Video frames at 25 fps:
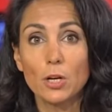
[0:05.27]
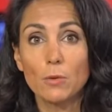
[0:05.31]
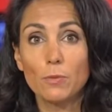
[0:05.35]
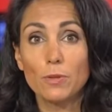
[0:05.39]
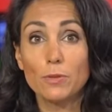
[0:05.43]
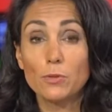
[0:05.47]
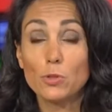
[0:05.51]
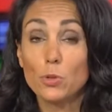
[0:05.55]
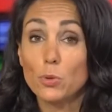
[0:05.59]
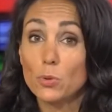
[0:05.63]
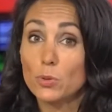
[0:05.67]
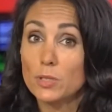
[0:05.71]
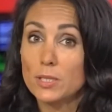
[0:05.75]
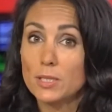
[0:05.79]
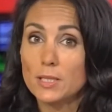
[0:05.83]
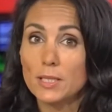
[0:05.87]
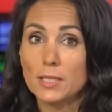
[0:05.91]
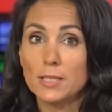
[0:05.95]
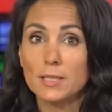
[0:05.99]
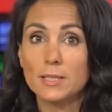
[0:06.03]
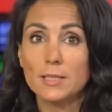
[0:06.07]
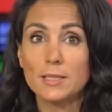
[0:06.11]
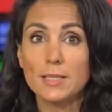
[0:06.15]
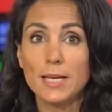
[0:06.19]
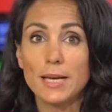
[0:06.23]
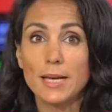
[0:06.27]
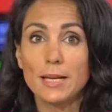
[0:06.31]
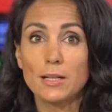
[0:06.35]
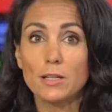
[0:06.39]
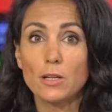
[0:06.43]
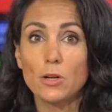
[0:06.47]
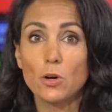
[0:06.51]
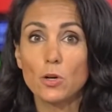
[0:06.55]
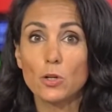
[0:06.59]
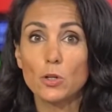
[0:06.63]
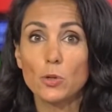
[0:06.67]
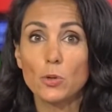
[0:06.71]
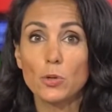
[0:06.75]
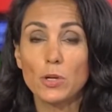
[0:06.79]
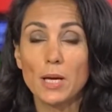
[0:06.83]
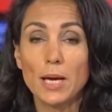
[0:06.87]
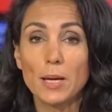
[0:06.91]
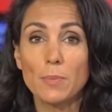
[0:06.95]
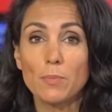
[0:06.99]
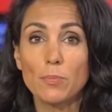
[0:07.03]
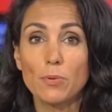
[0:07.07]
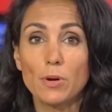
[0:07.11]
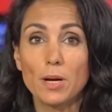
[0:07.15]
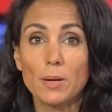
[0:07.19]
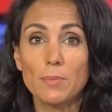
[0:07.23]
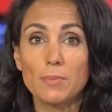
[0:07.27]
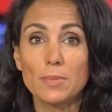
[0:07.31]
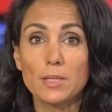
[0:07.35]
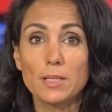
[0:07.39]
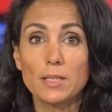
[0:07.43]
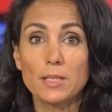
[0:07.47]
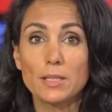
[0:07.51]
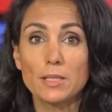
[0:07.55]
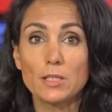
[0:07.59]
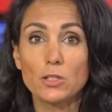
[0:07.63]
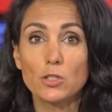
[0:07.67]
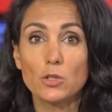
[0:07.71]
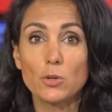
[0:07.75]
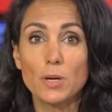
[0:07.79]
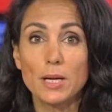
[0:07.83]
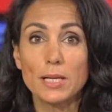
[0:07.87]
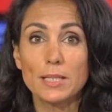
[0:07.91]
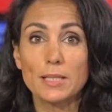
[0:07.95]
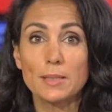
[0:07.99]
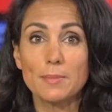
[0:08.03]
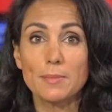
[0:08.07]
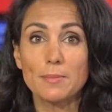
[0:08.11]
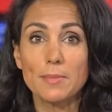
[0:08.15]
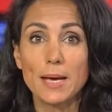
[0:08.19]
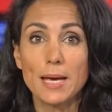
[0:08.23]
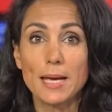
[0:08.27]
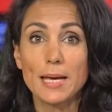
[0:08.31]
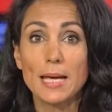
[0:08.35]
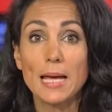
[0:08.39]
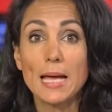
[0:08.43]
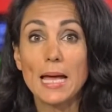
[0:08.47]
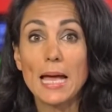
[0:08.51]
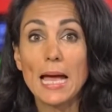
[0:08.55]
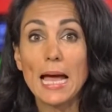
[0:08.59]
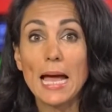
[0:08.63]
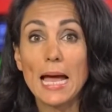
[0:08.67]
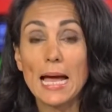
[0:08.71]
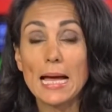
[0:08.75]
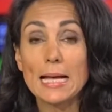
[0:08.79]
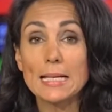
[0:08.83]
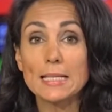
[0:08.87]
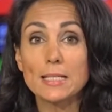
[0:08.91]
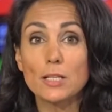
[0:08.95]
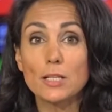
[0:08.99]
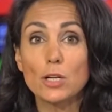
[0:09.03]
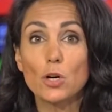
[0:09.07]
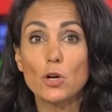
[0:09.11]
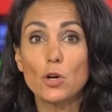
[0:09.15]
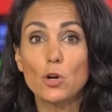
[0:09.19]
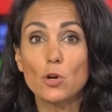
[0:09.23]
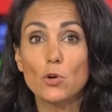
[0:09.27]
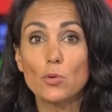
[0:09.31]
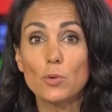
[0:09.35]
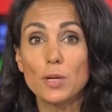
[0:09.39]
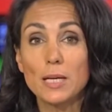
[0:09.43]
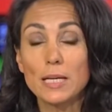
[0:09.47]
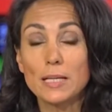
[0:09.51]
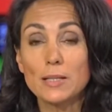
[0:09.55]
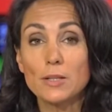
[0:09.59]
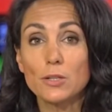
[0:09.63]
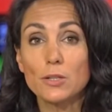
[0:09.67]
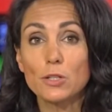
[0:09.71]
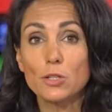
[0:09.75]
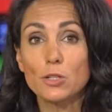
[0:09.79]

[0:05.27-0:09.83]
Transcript: With talks still in deadlock, UK Prime Minister Theresa May has agreed that a